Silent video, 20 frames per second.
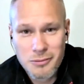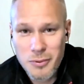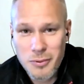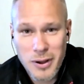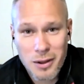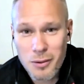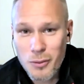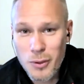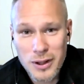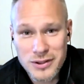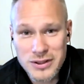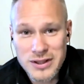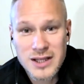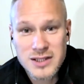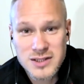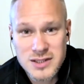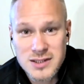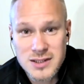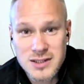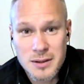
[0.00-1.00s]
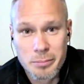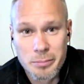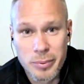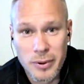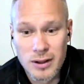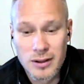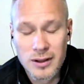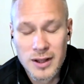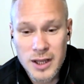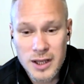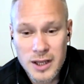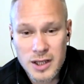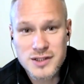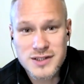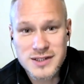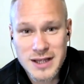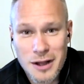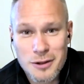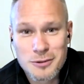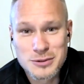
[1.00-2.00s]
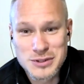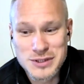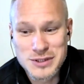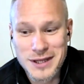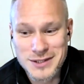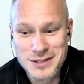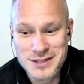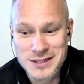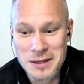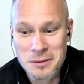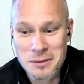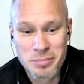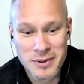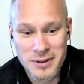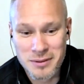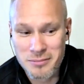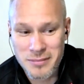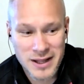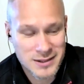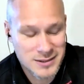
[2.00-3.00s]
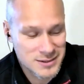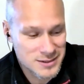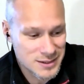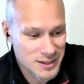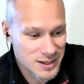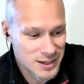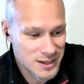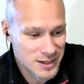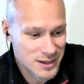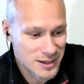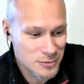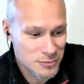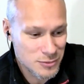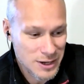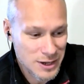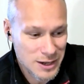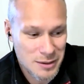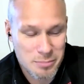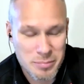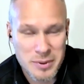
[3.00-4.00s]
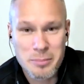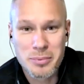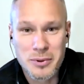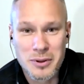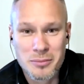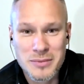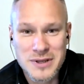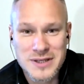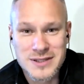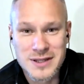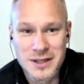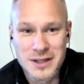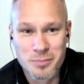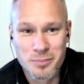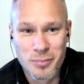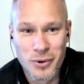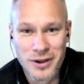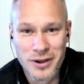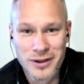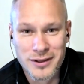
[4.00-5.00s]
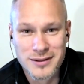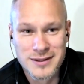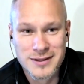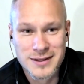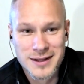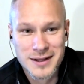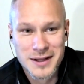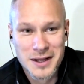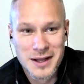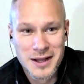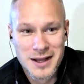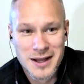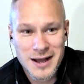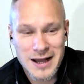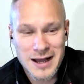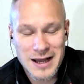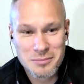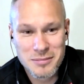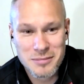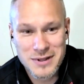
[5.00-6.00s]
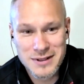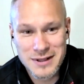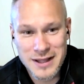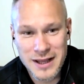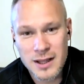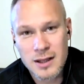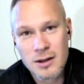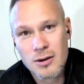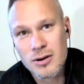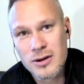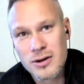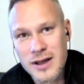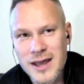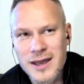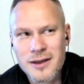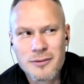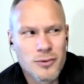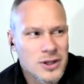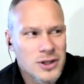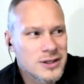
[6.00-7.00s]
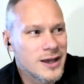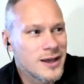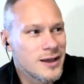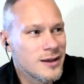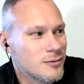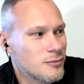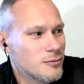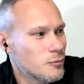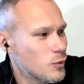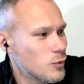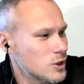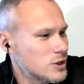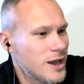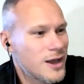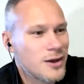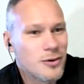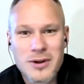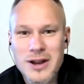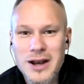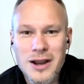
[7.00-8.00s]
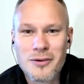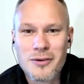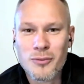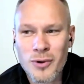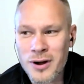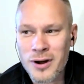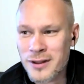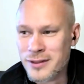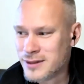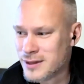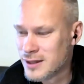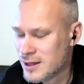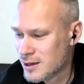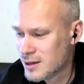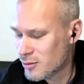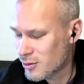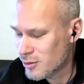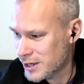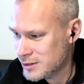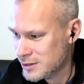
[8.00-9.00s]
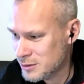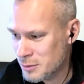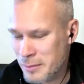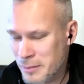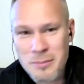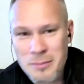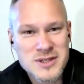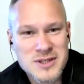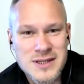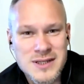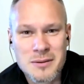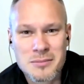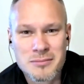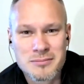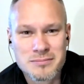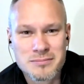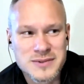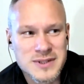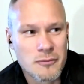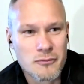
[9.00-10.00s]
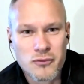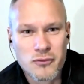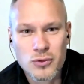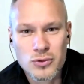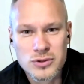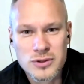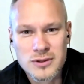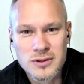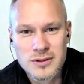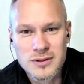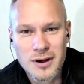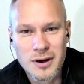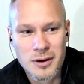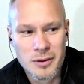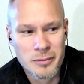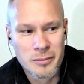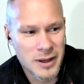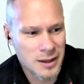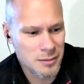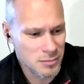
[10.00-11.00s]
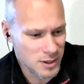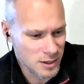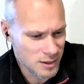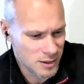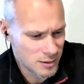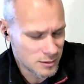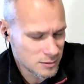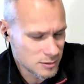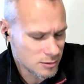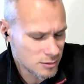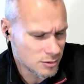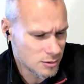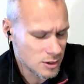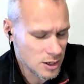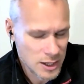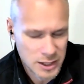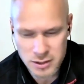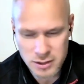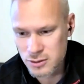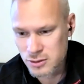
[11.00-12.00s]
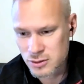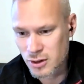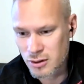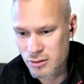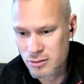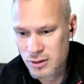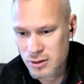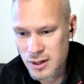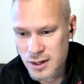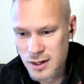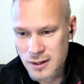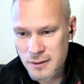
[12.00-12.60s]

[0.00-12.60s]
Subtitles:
Well, that's simple. It sounds that simple, but really people miss that point. I mean, like, okay, what I really want, or I don't know, maybe some food, or maybe, or I don't know.